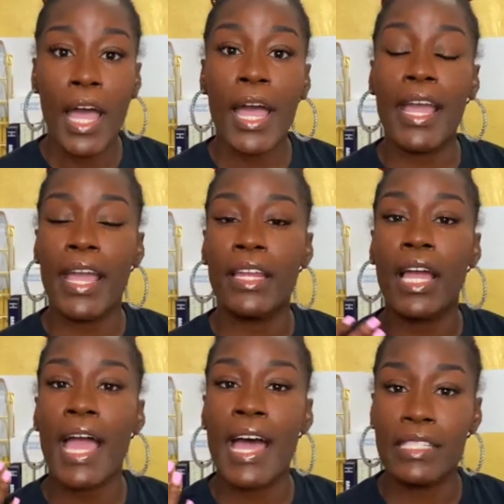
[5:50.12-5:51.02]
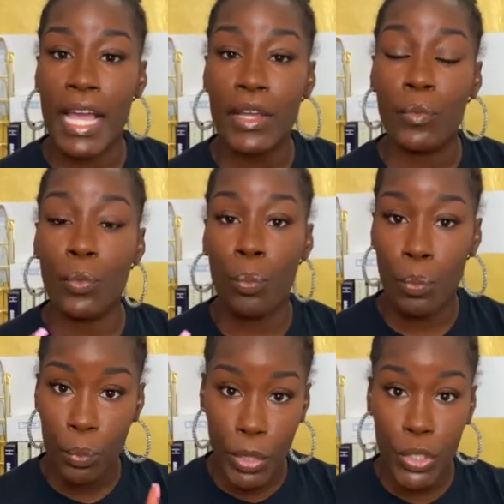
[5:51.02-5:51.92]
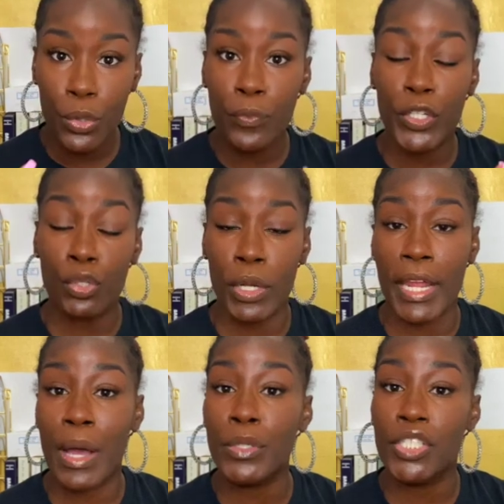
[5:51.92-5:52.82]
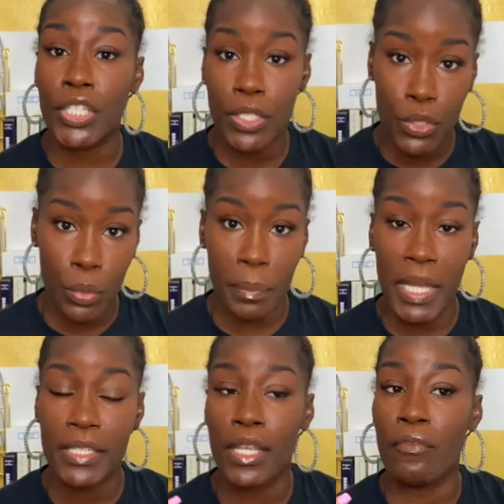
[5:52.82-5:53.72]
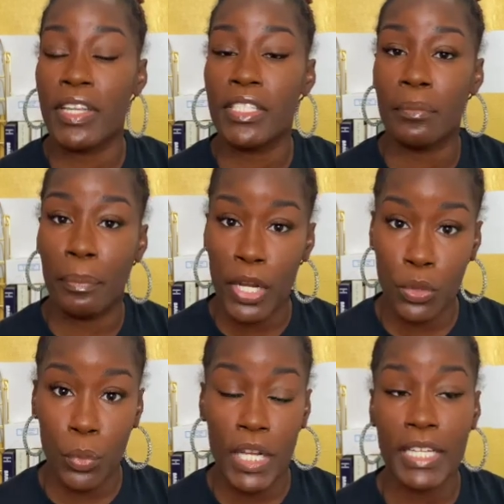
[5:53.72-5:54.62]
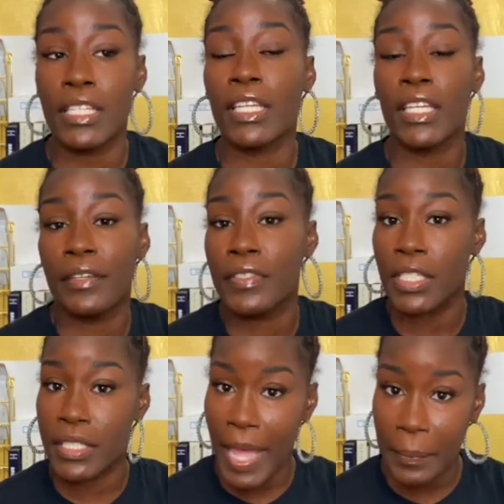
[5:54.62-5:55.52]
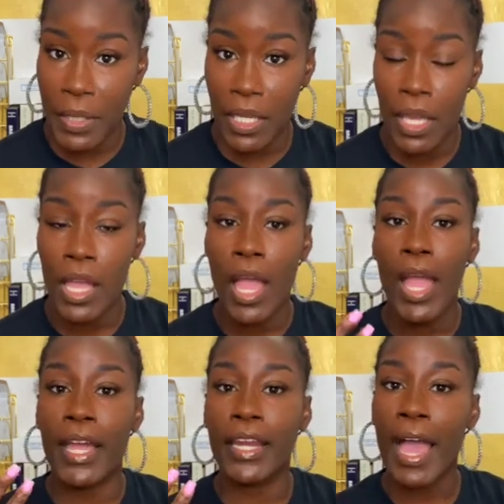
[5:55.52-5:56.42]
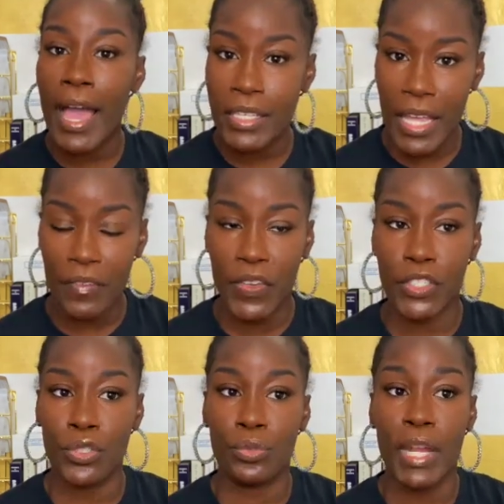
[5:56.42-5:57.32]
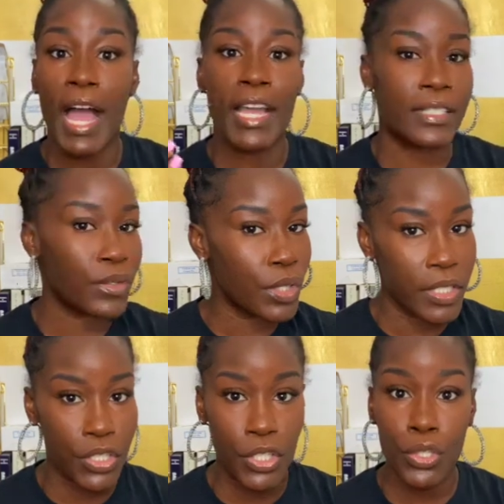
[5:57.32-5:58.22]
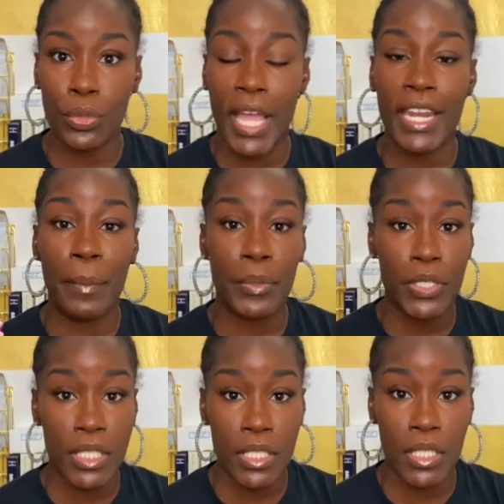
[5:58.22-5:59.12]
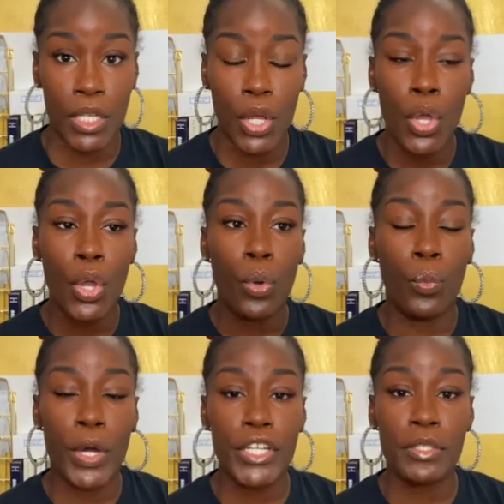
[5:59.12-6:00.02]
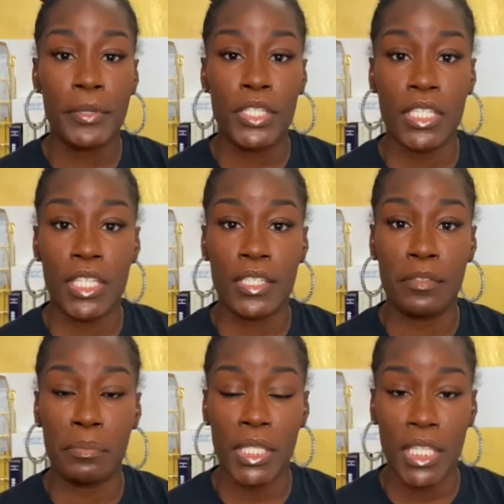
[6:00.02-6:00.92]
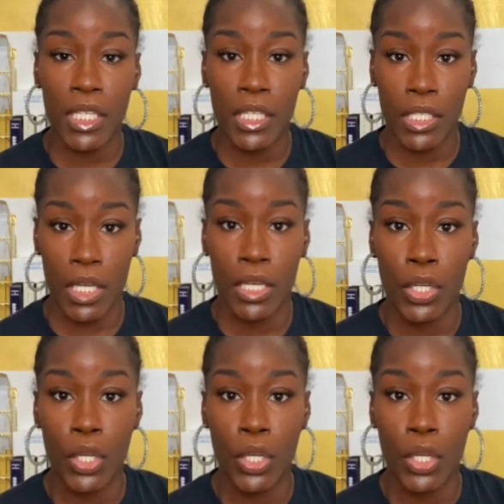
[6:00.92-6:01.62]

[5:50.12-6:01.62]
And as I maneuvered through that, I was gentle with myself. I did breath work, I did EFT tapping. And as I ventured through that, I still continued and I persisted. What does persist mean?